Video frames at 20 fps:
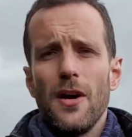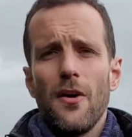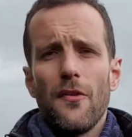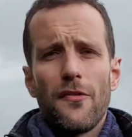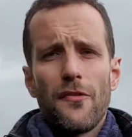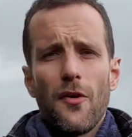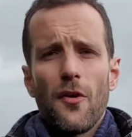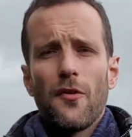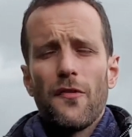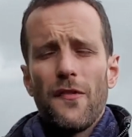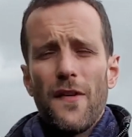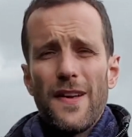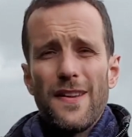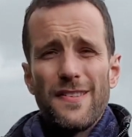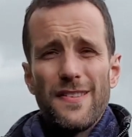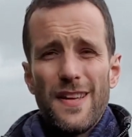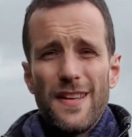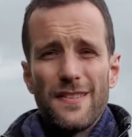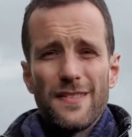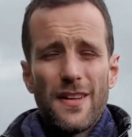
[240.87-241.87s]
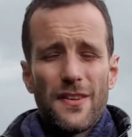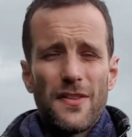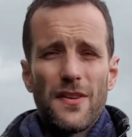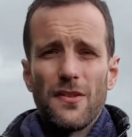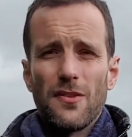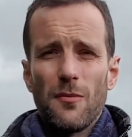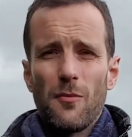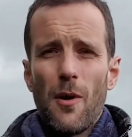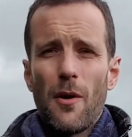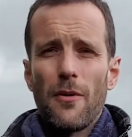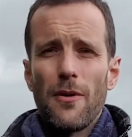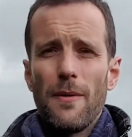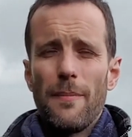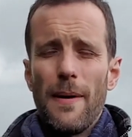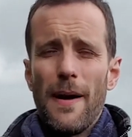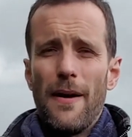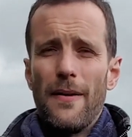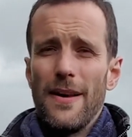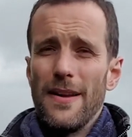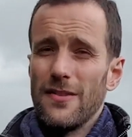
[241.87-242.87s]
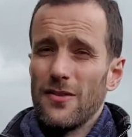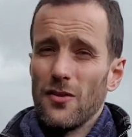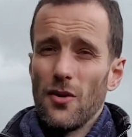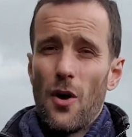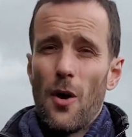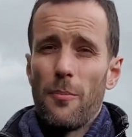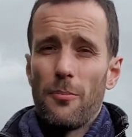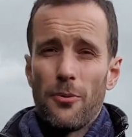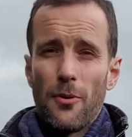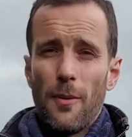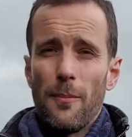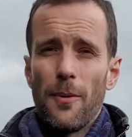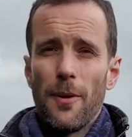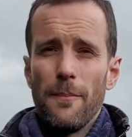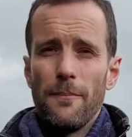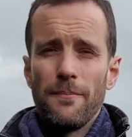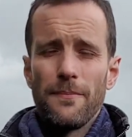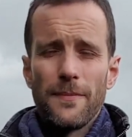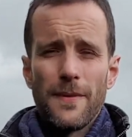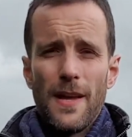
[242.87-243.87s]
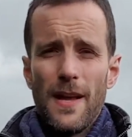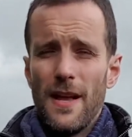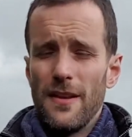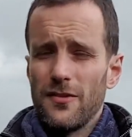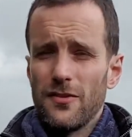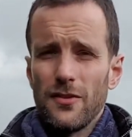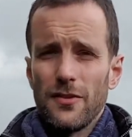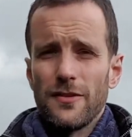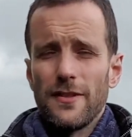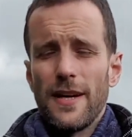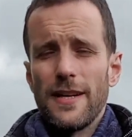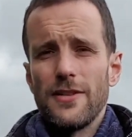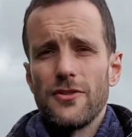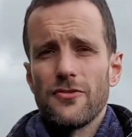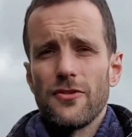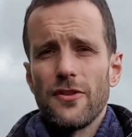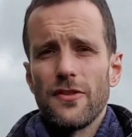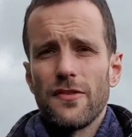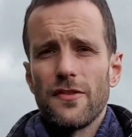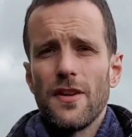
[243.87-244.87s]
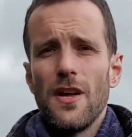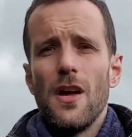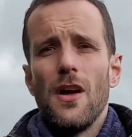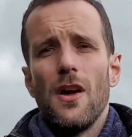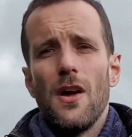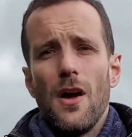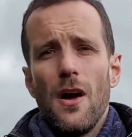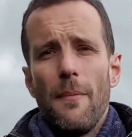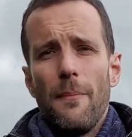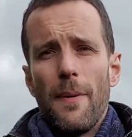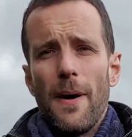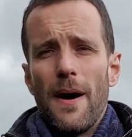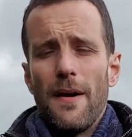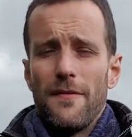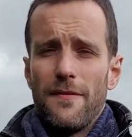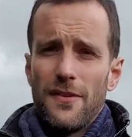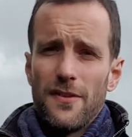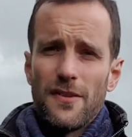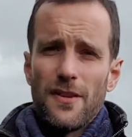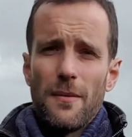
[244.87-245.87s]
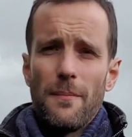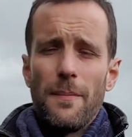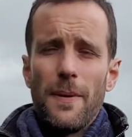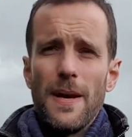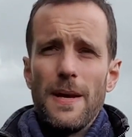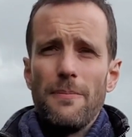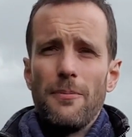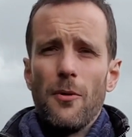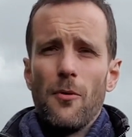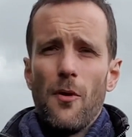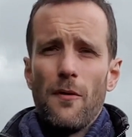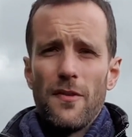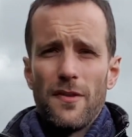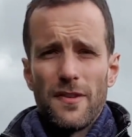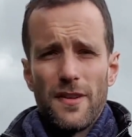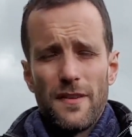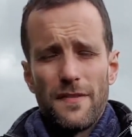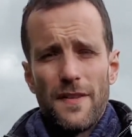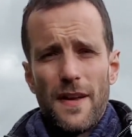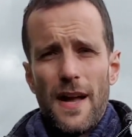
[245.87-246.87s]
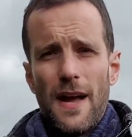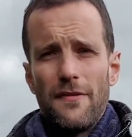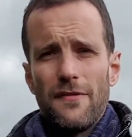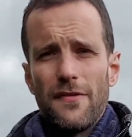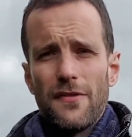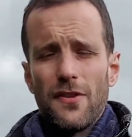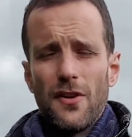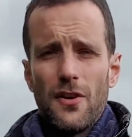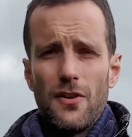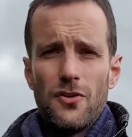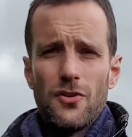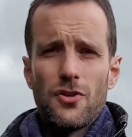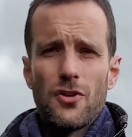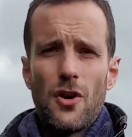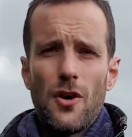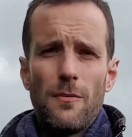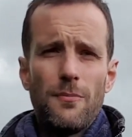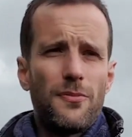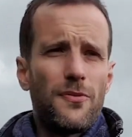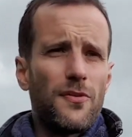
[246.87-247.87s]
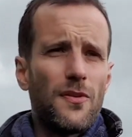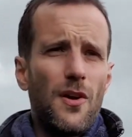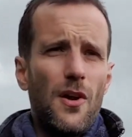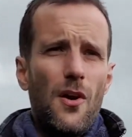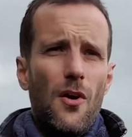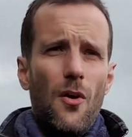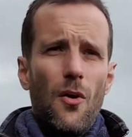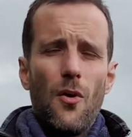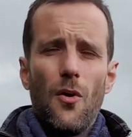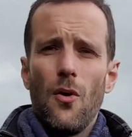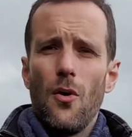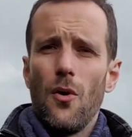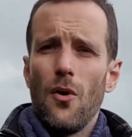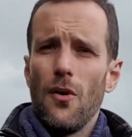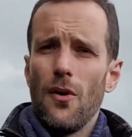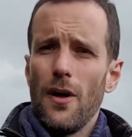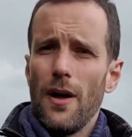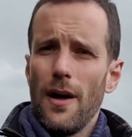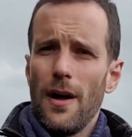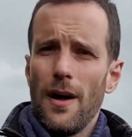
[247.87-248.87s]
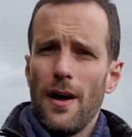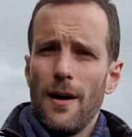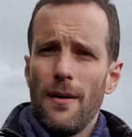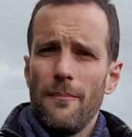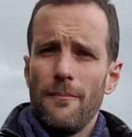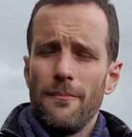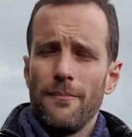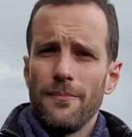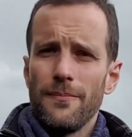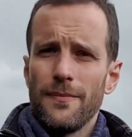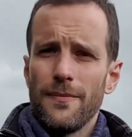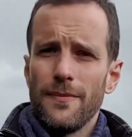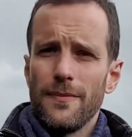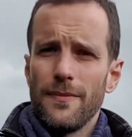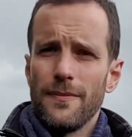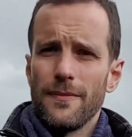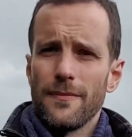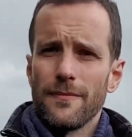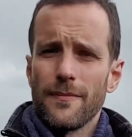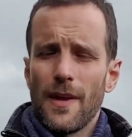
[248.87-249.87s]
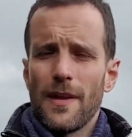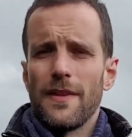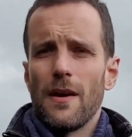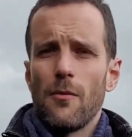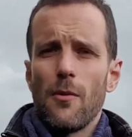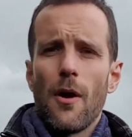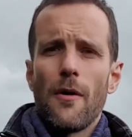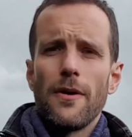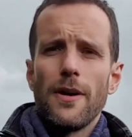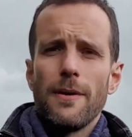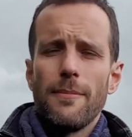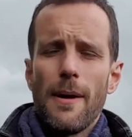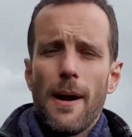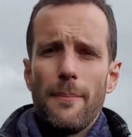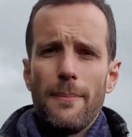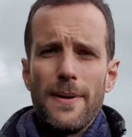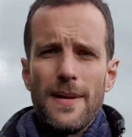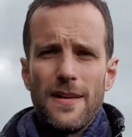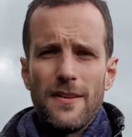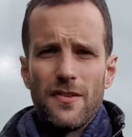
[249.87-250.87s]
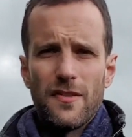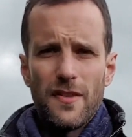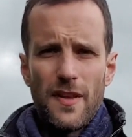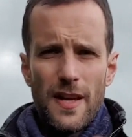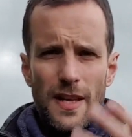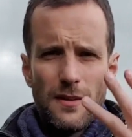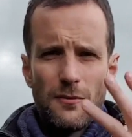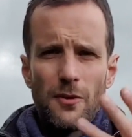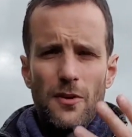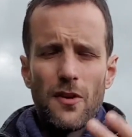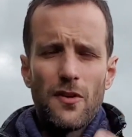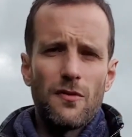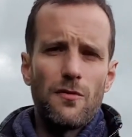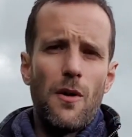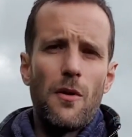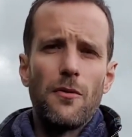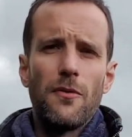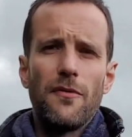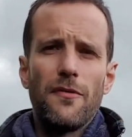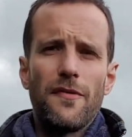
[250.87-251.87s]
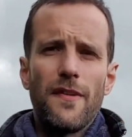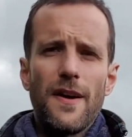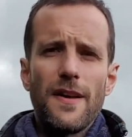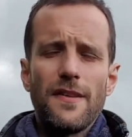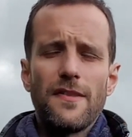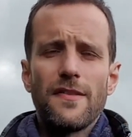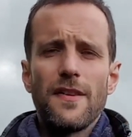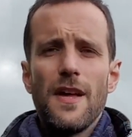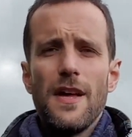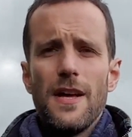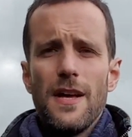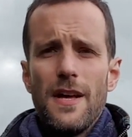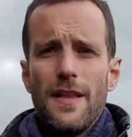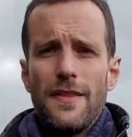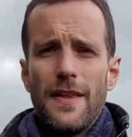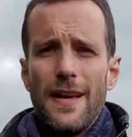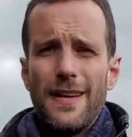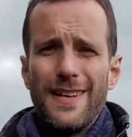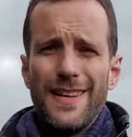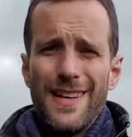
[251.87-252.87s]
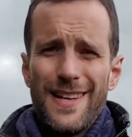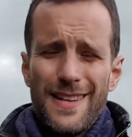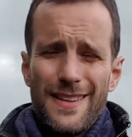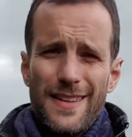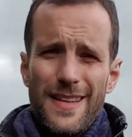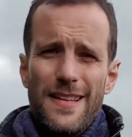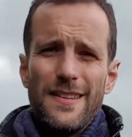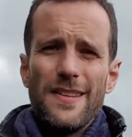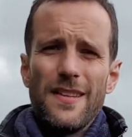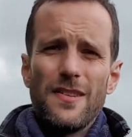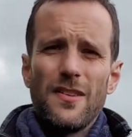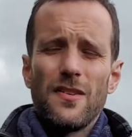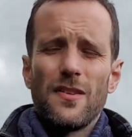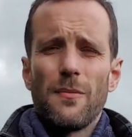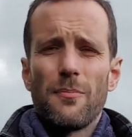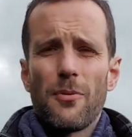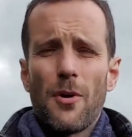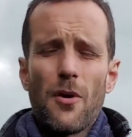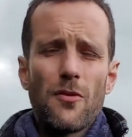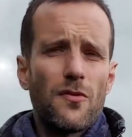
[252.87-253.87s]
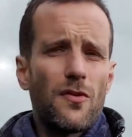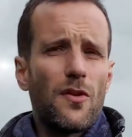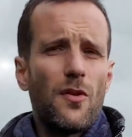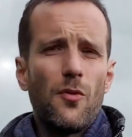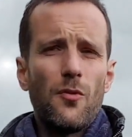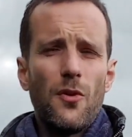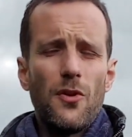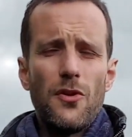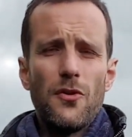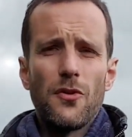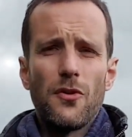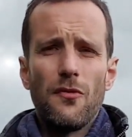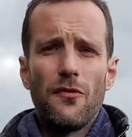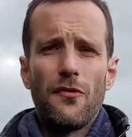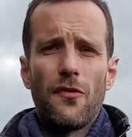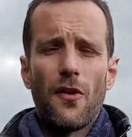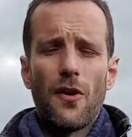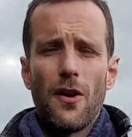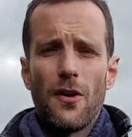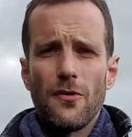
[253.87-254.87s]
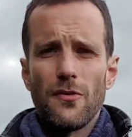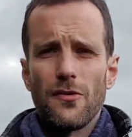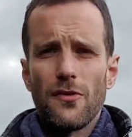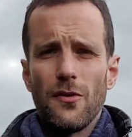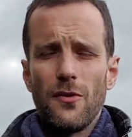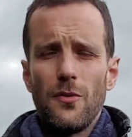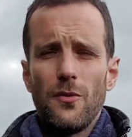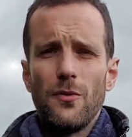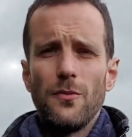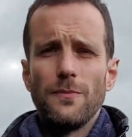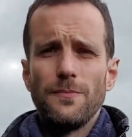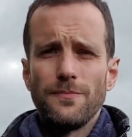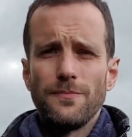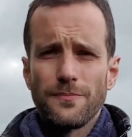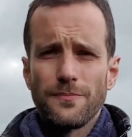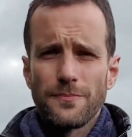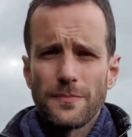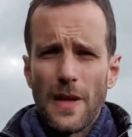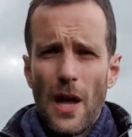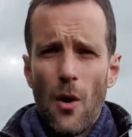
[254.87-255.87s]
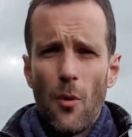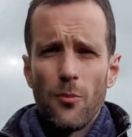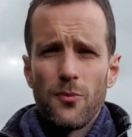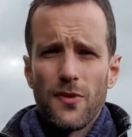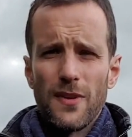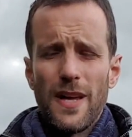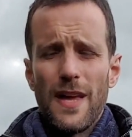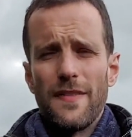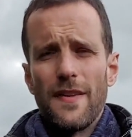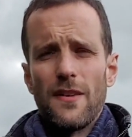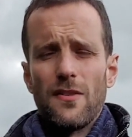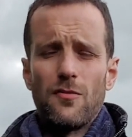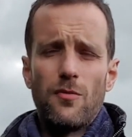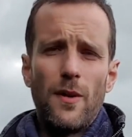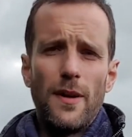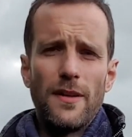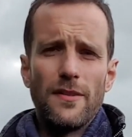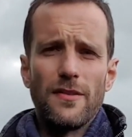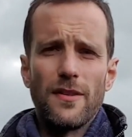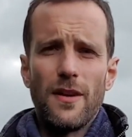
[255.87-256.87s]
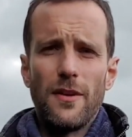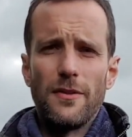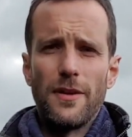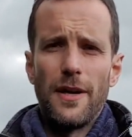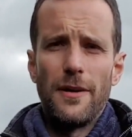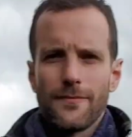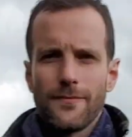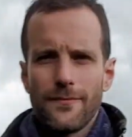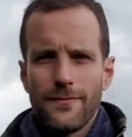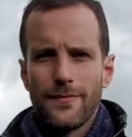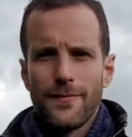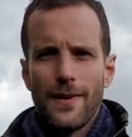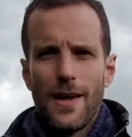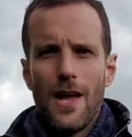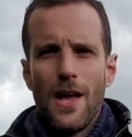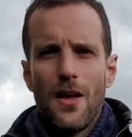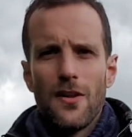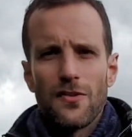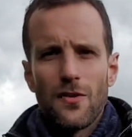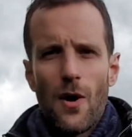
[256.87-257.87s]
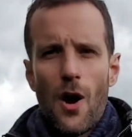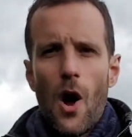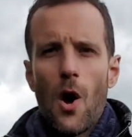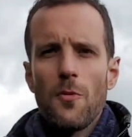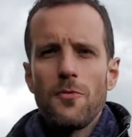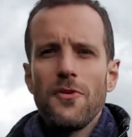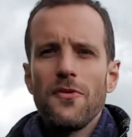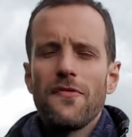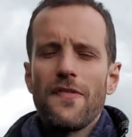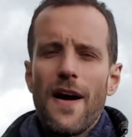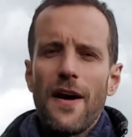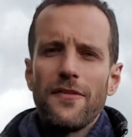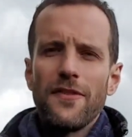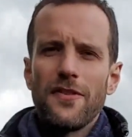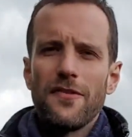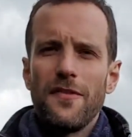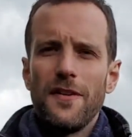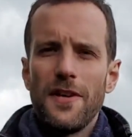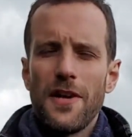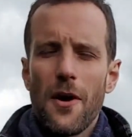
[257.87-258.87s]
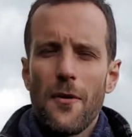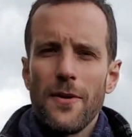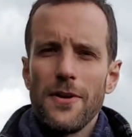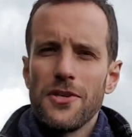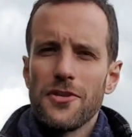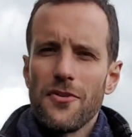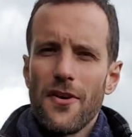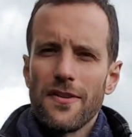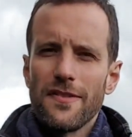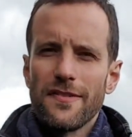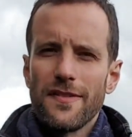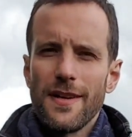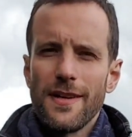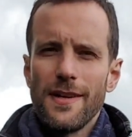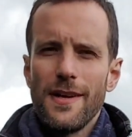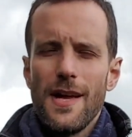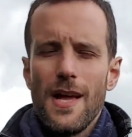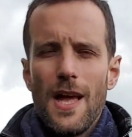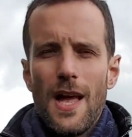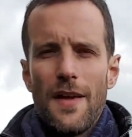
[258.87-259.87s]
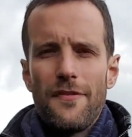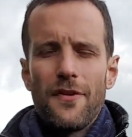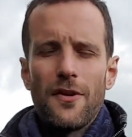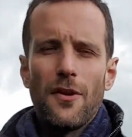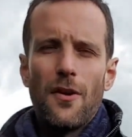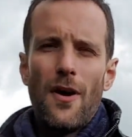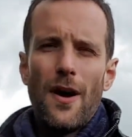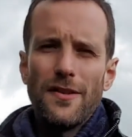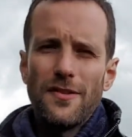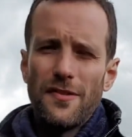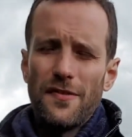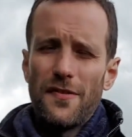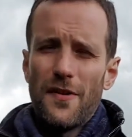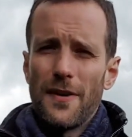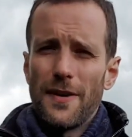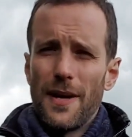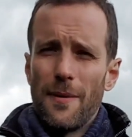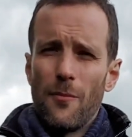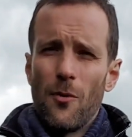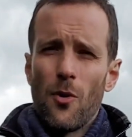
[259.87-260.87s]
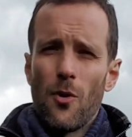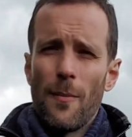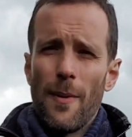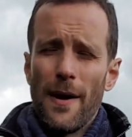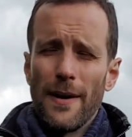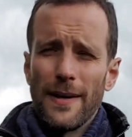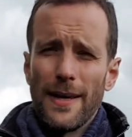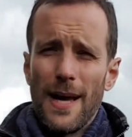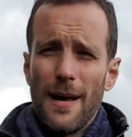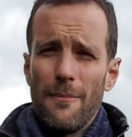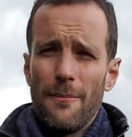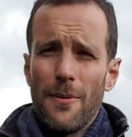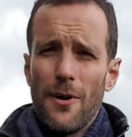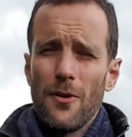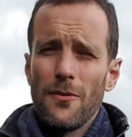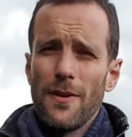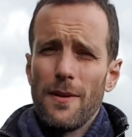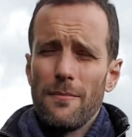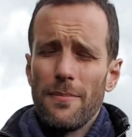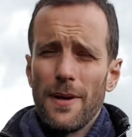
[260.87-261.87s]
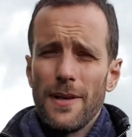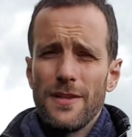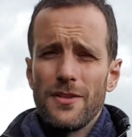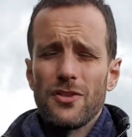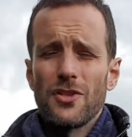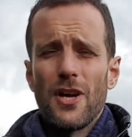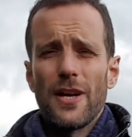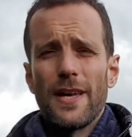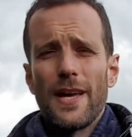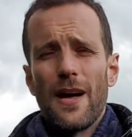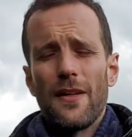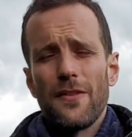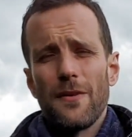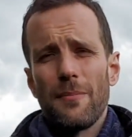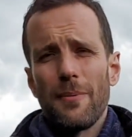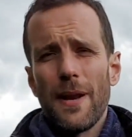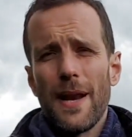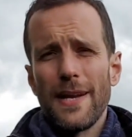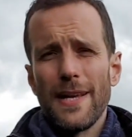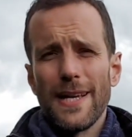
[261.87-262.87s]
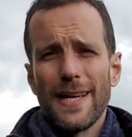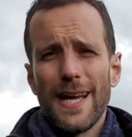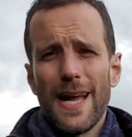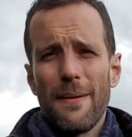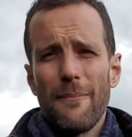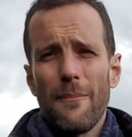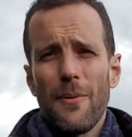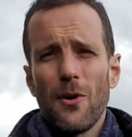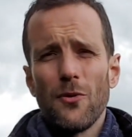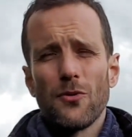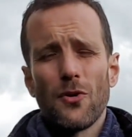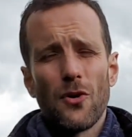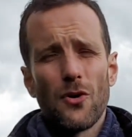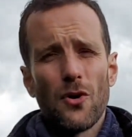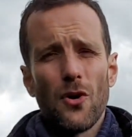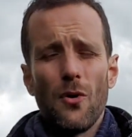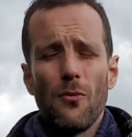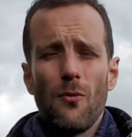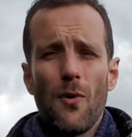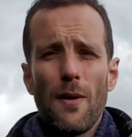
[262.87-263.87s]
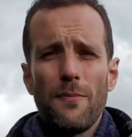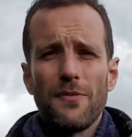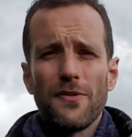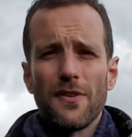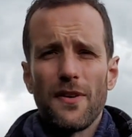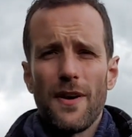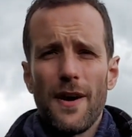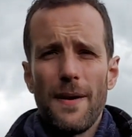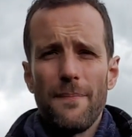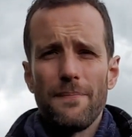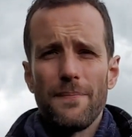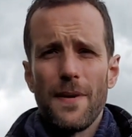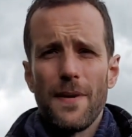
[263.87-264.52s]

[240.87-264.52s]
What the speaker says: frog face is nothing to worry about. It's not a problem. It's not dangerous. But for some people, obviously, if they have certain jobs, or they're worried about being seen with a swollen face, then this is the protocol that you can follow to help to get that swelling to go down. So I hope you found this video interesting. If you'd like to find out more about Kambo, then please check out the planetkambo.com website.